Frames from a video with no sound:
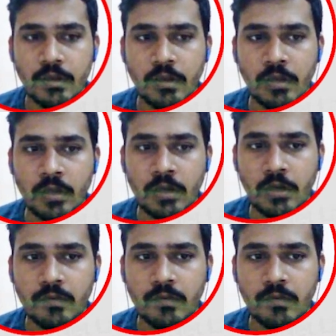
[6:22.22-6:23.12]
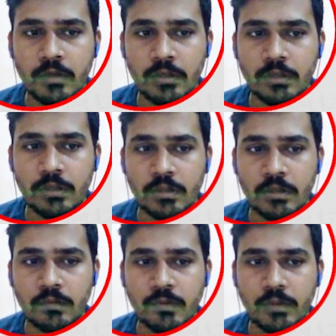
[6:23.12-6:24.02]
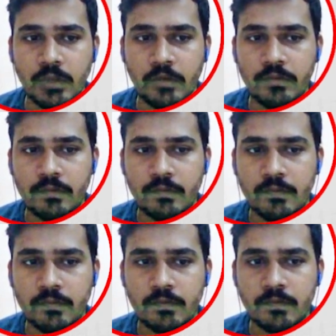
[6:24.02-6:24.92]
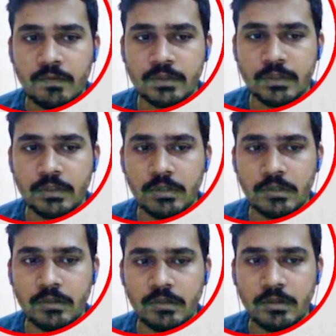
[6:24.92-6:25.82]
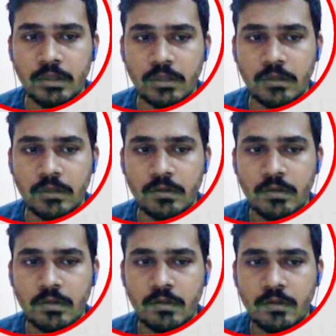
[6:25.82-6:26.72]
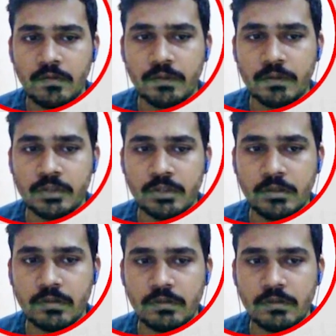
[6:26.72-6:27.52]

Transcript: And after data link layer, we have physical layer, the first layer.